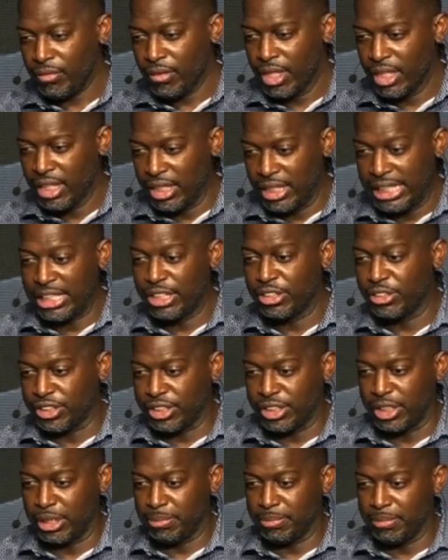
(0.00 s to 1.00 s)

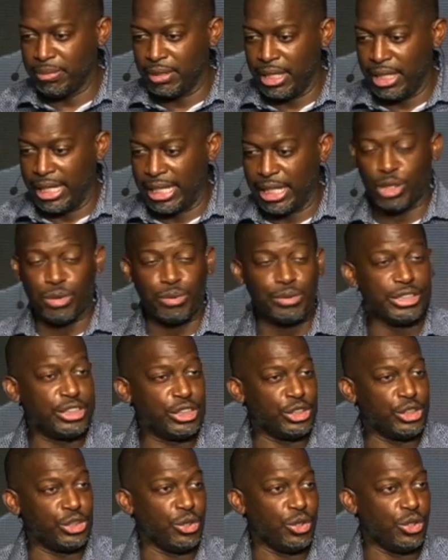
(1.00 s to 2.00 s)
leadership
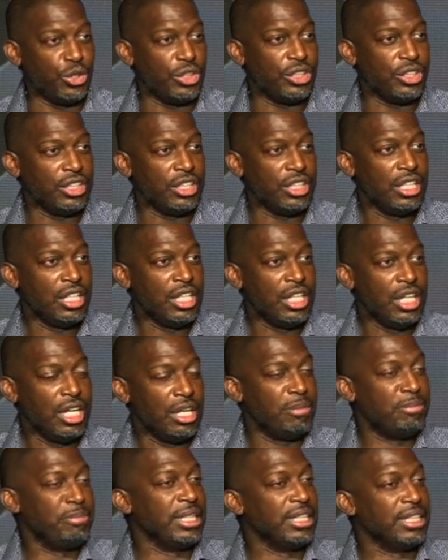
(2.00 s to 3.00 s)
increases your
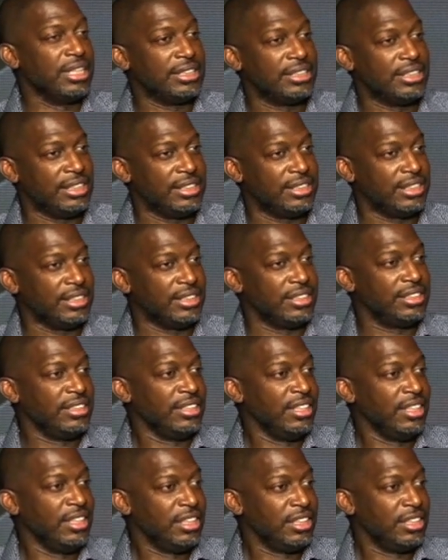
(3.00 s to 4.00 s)
ability to
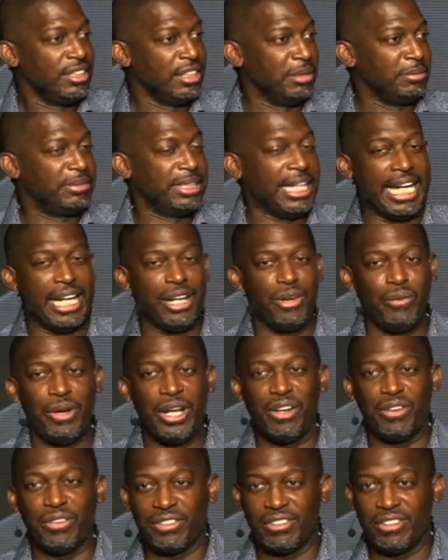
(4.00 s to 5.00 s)
to obtain
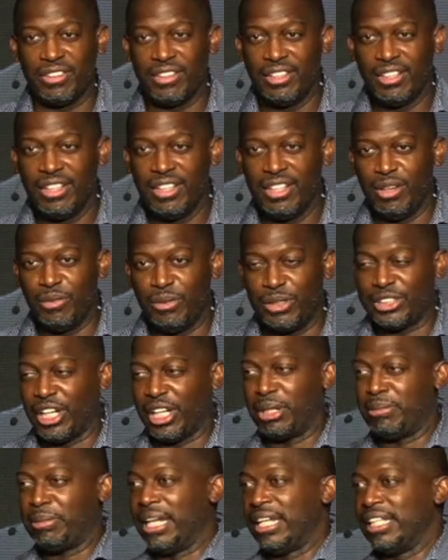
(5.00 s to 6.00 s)
wealth. We
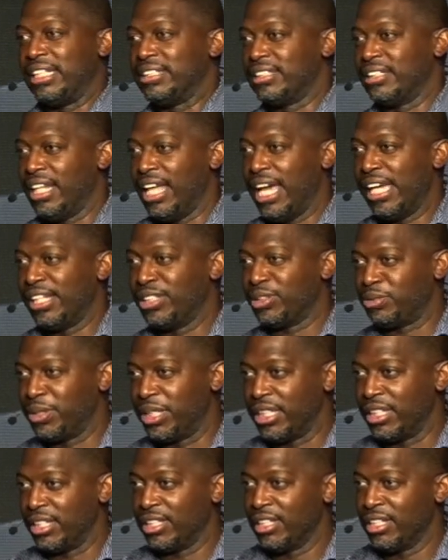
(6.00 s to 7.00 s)
talked about this last
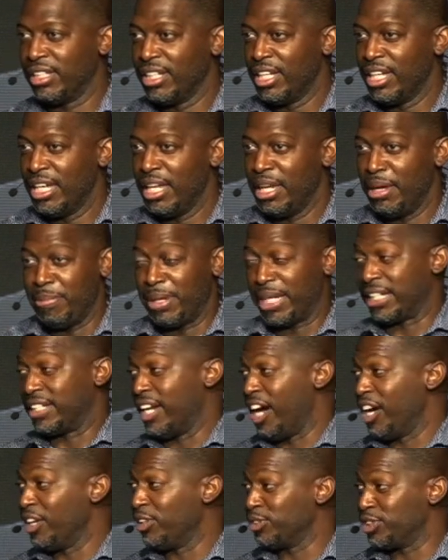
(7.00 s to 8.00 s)
week.
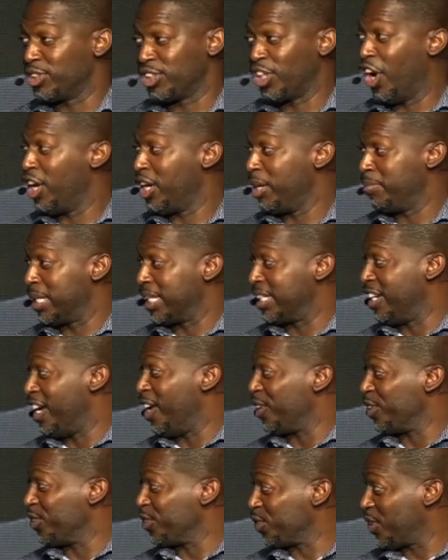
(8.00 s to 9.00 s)
McDonald's started
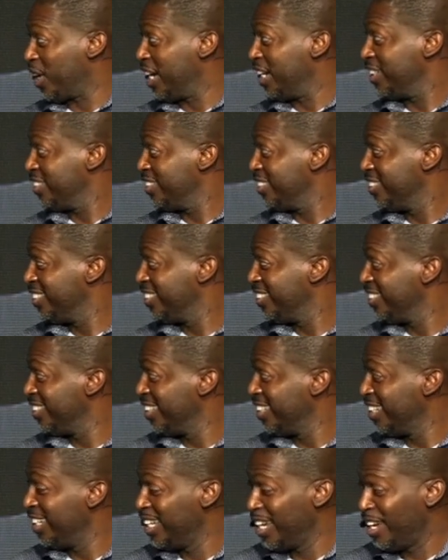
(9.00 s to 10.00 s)
McDonald's, right?
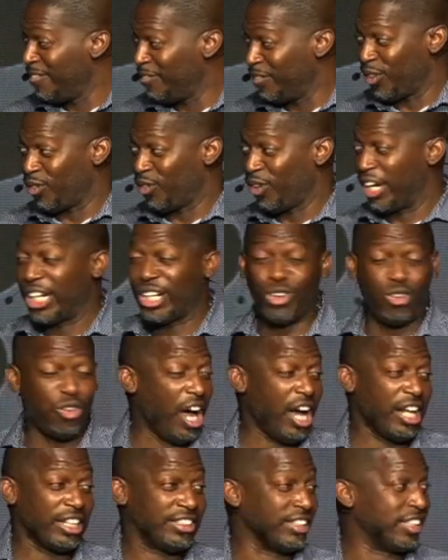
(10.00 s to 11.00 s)
But Ray
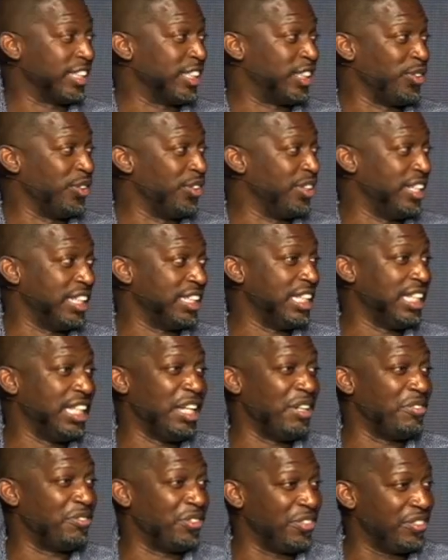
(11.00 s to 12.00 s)
Kroc took it to another
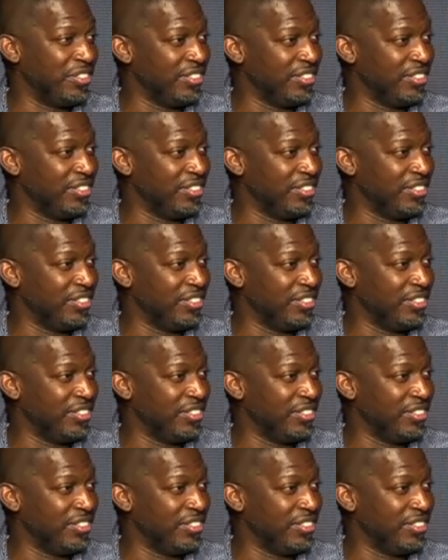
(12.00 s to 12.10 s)
level.